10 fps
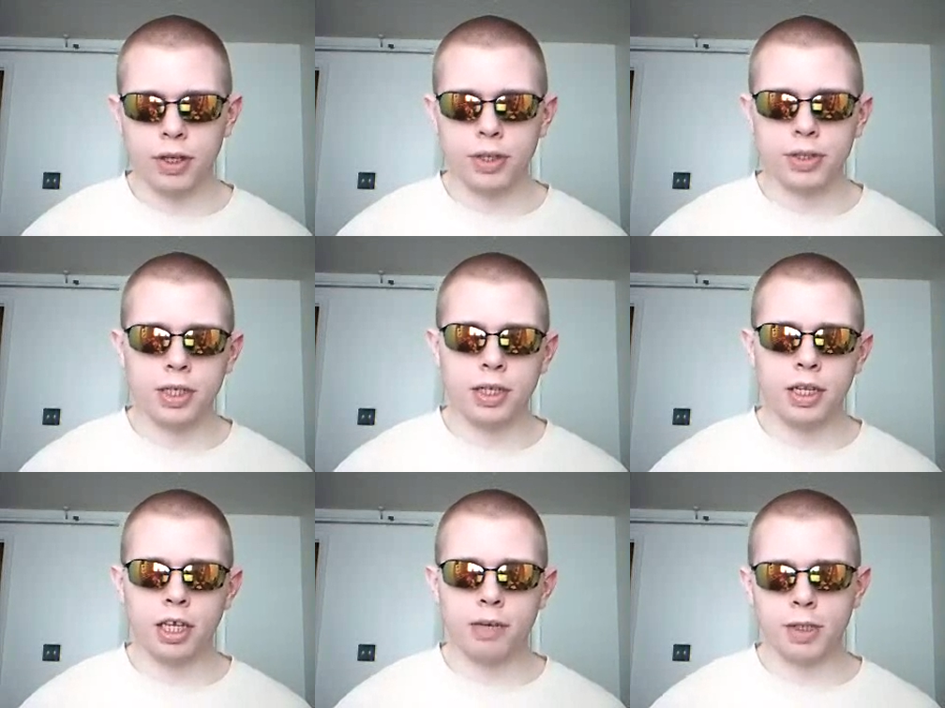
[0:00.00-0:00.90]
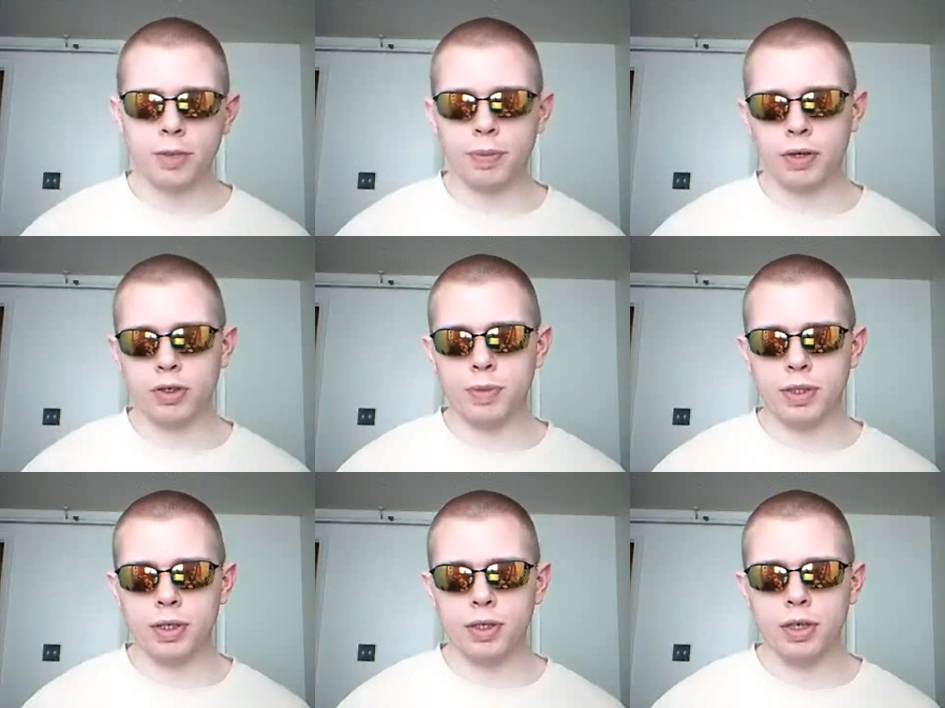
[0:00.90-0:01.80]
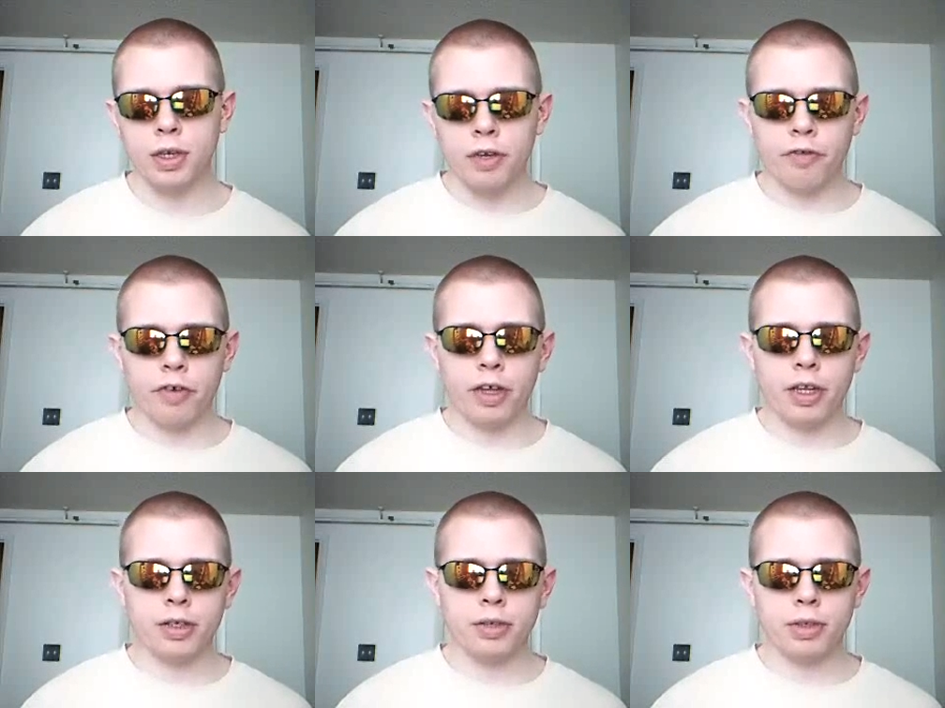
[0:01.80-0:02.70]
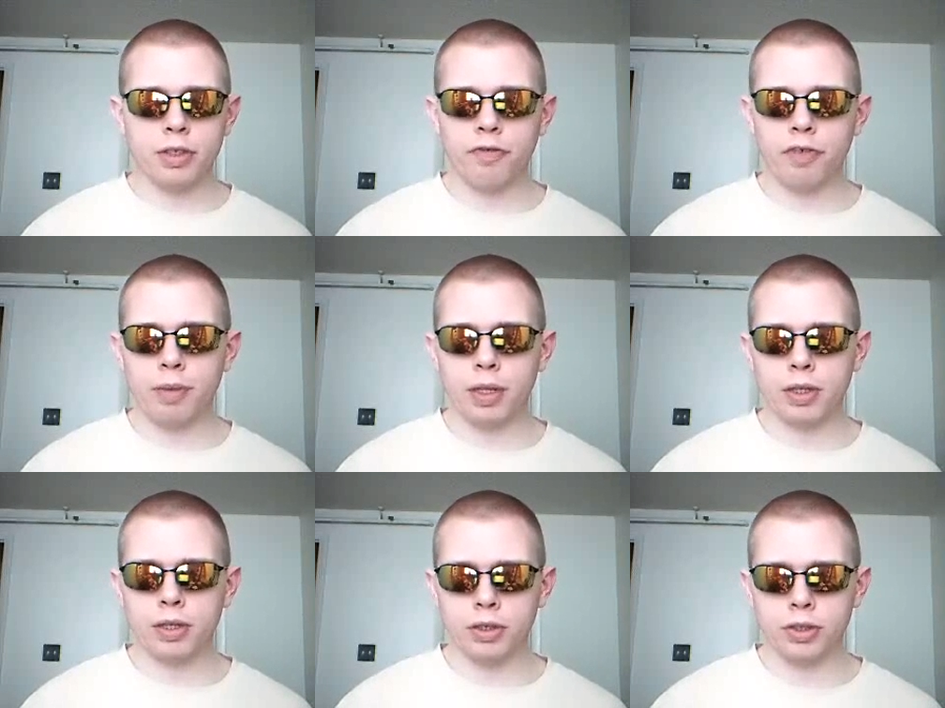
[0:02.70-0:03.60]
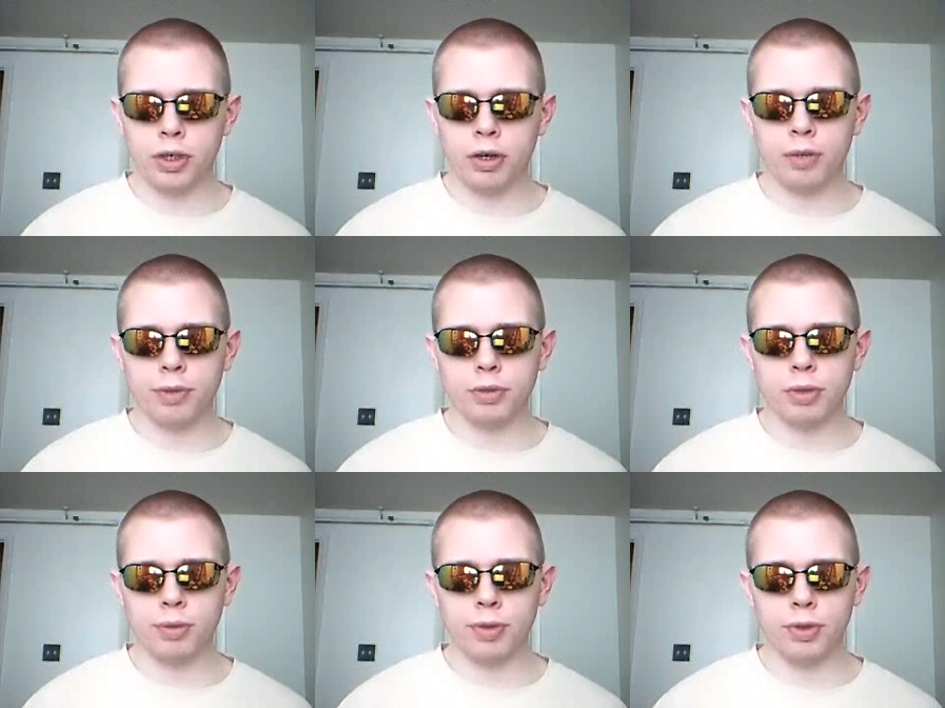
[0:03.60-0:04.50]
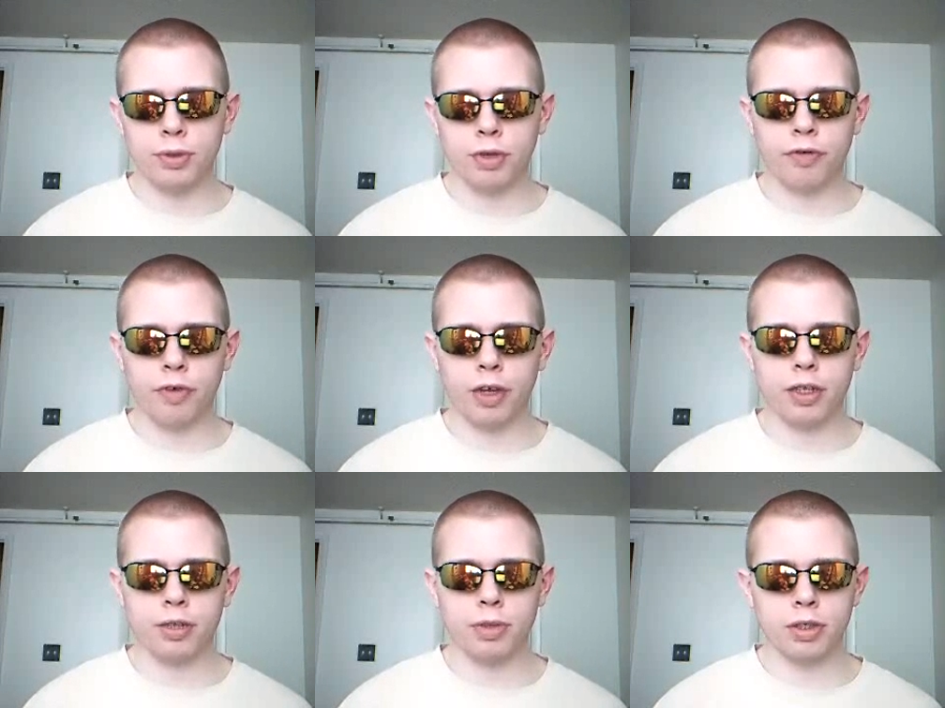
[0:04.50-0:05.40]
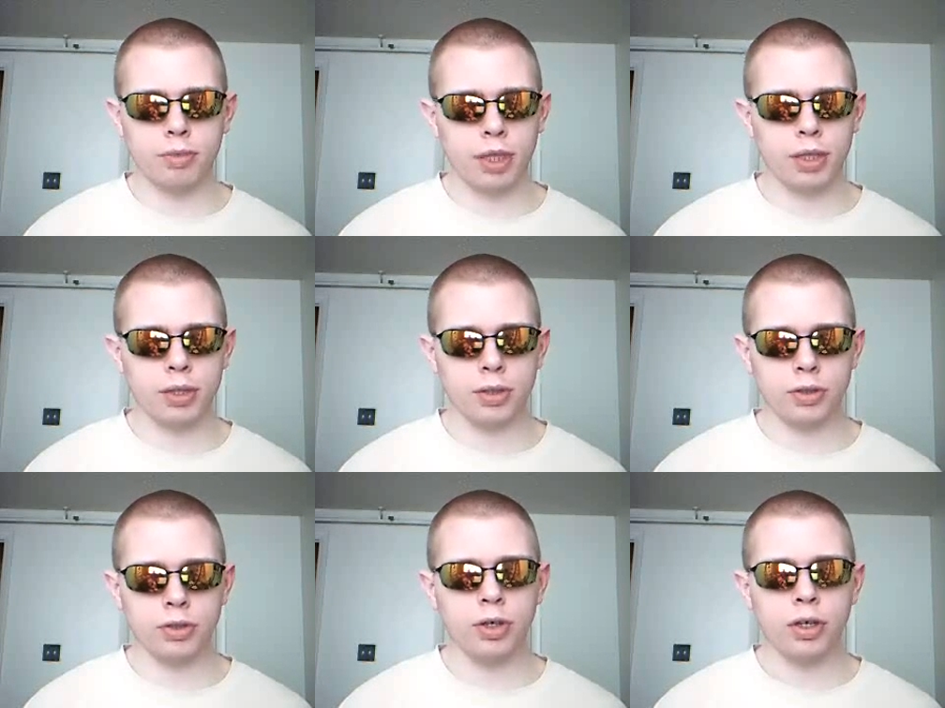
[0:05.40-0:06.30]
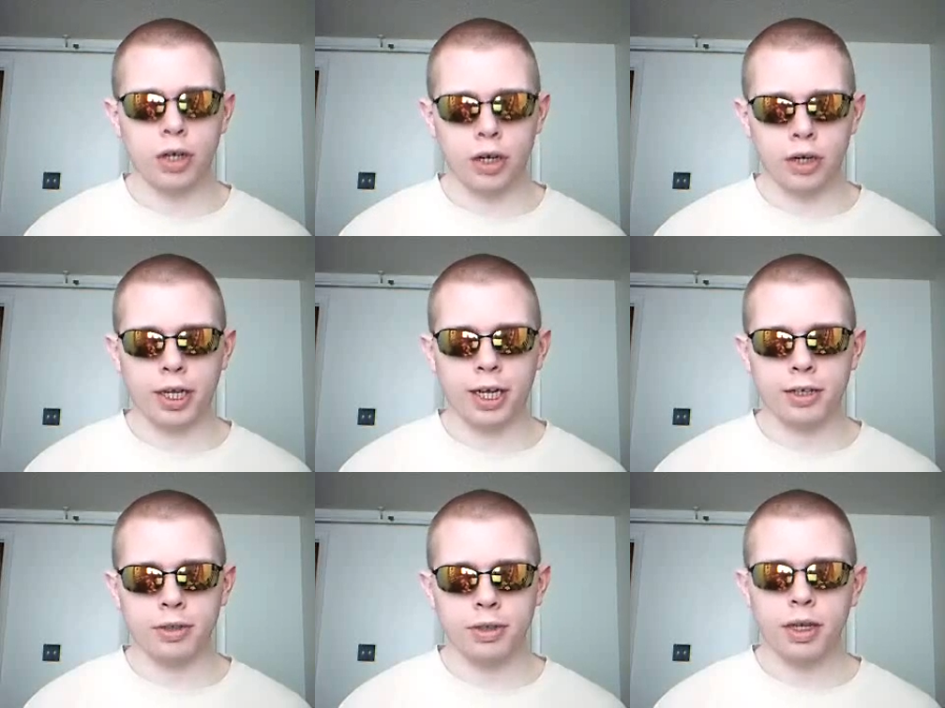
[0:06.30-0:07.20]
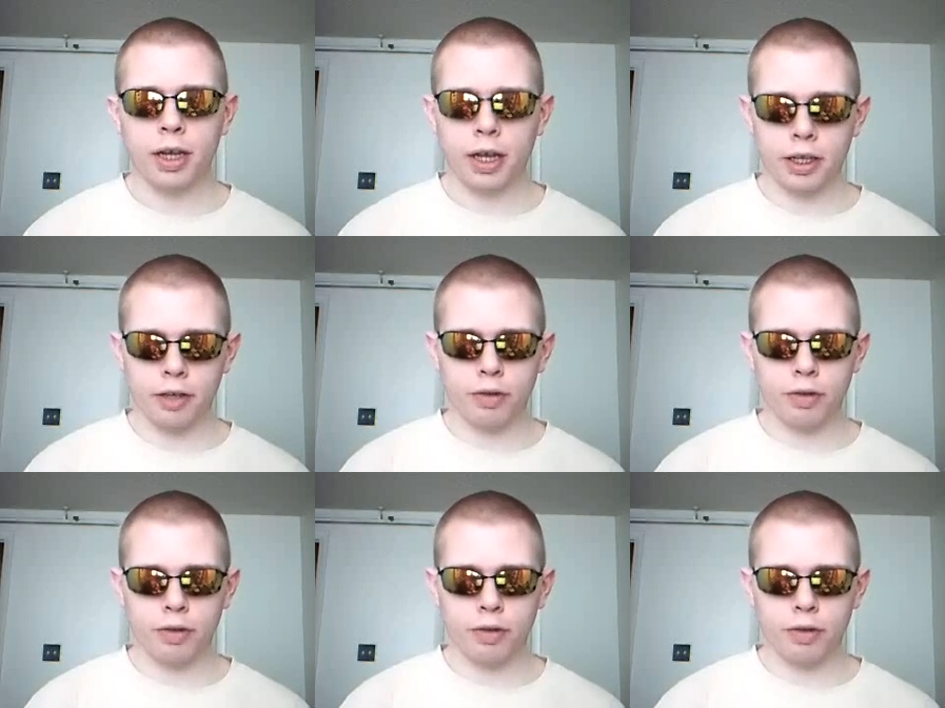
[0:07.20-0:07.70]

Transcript: Thus, in any given spider species, varieties in which the female is larger are able to reproduce, while varieties in which the male is larger are not. I